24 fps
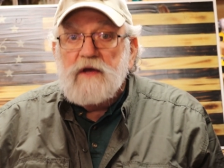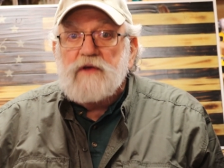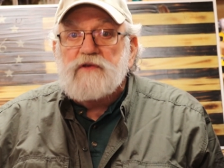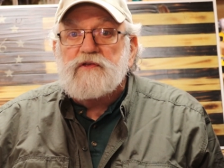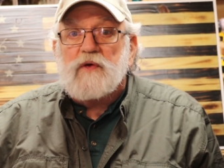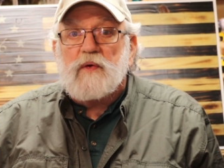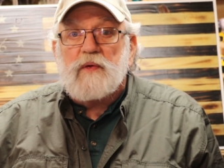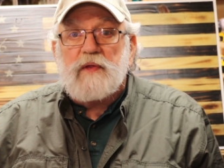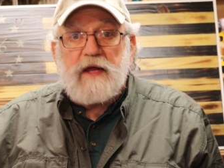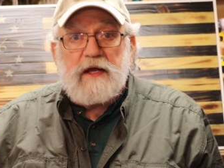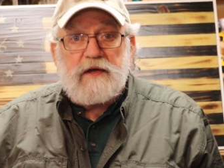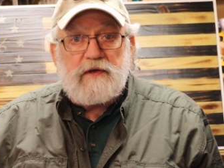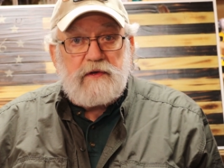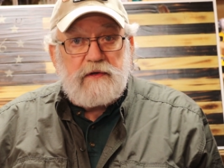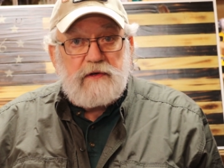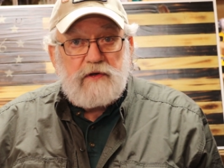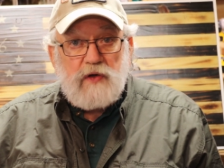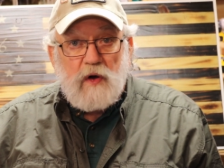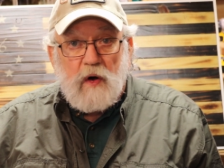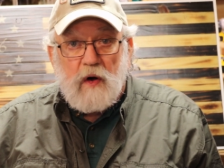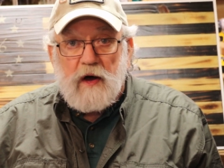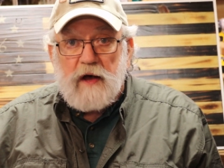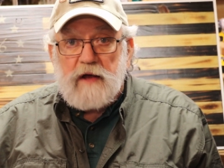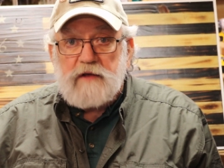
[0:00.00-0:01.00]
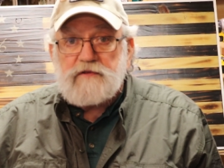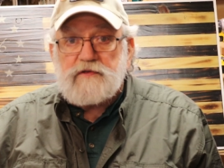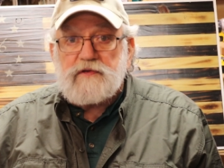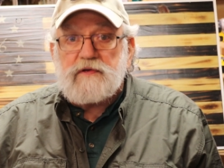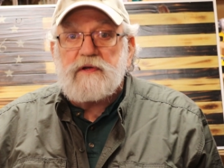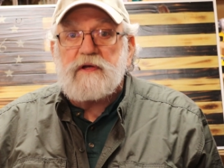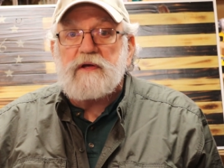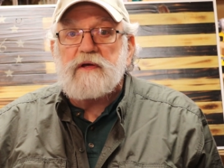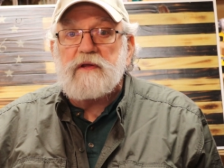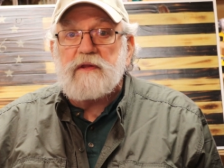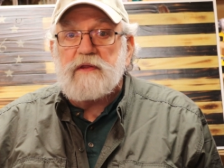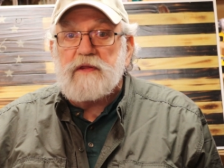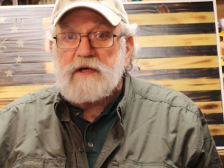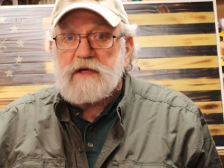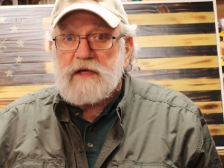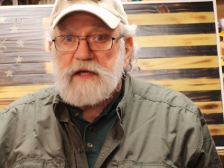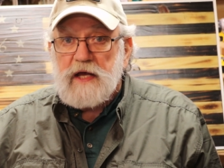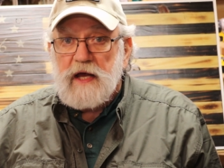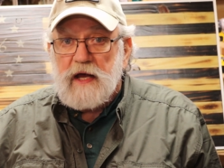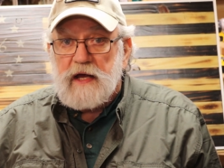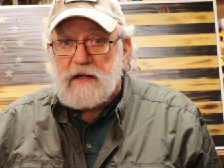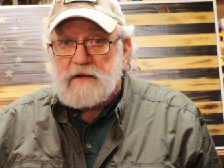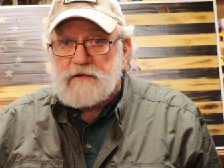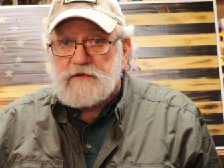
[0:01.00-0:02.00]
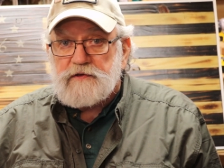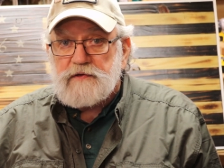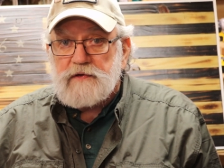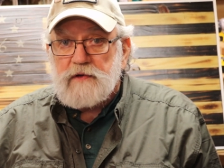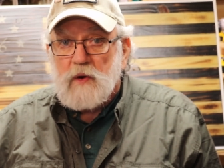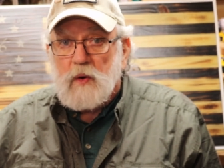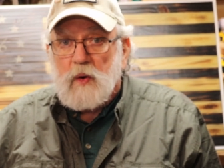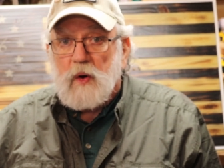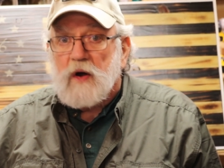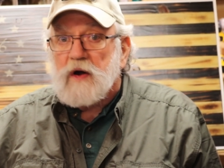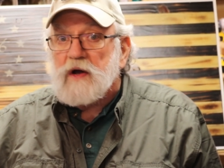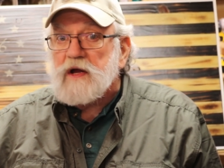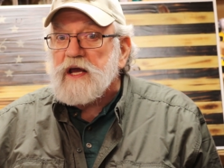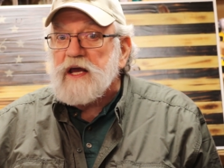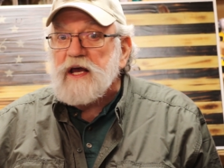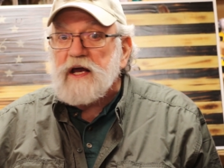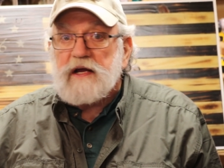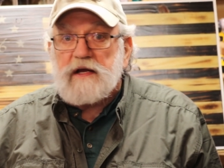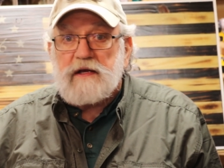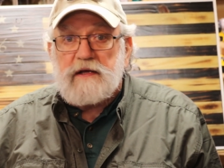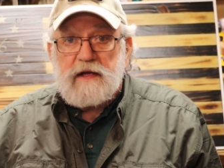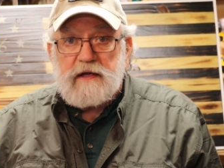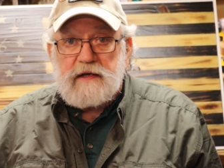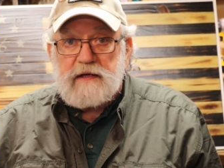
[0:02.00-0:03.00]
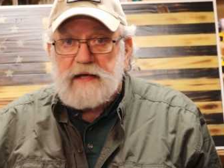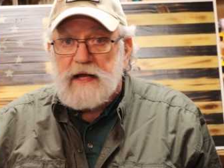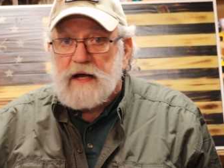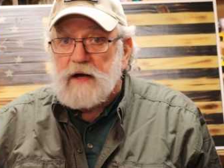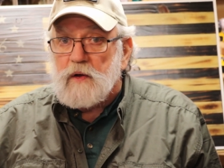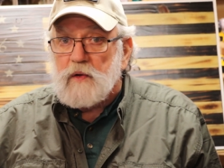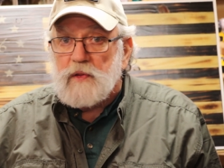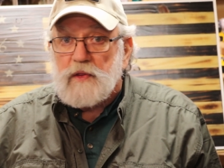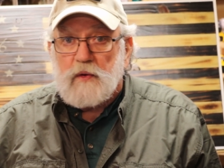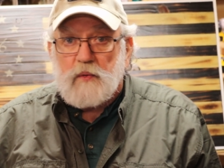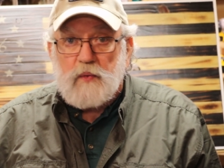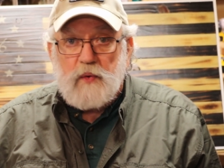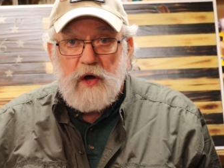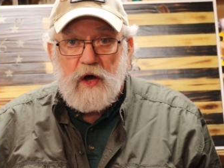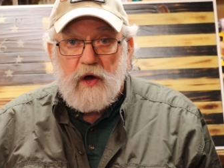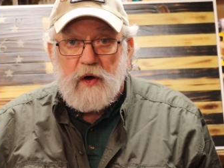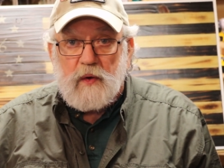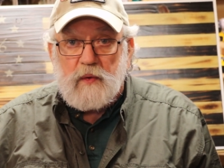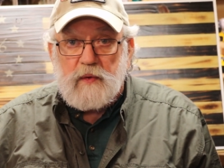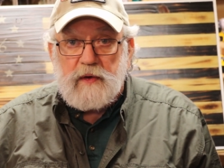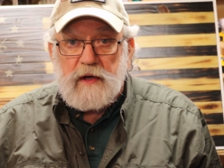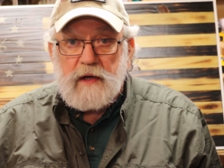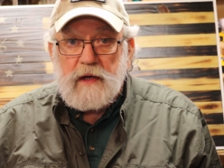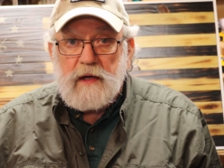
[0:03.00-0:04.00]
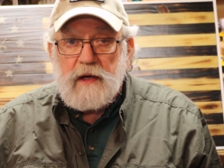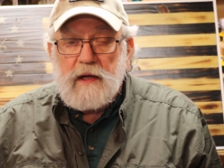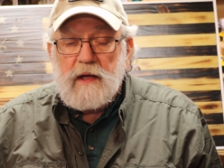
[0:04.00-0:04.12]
So they tossed the case or kicked it down the road.